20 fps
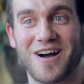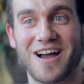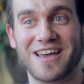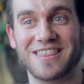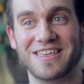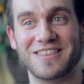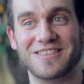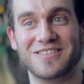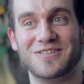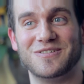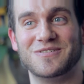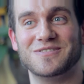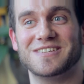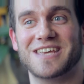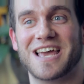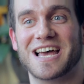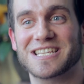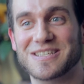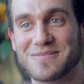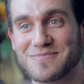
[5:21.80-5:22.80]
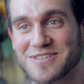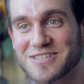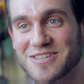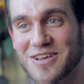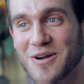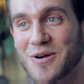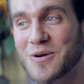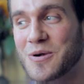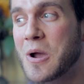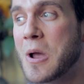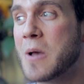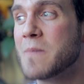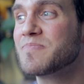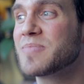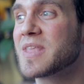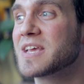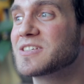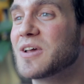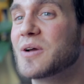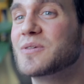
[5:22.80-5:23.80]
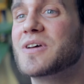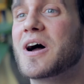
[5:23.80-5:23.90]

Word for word: high, the enthusiasm so so